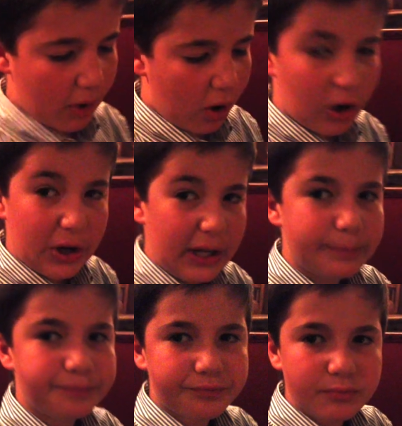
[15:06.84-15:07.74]
hearty,
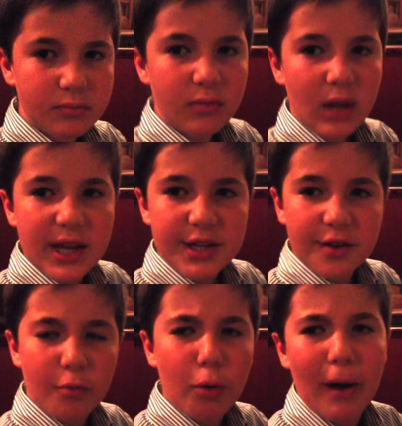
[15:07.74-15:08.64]

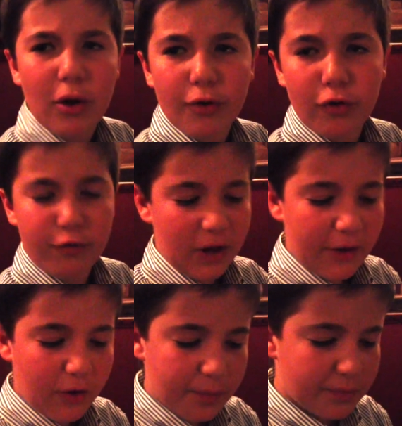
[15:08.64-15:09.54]
more powerful
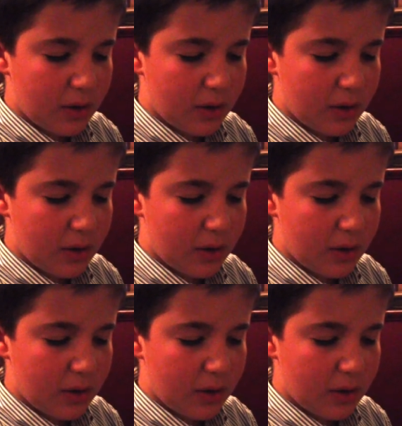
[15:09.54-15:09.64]
flavor.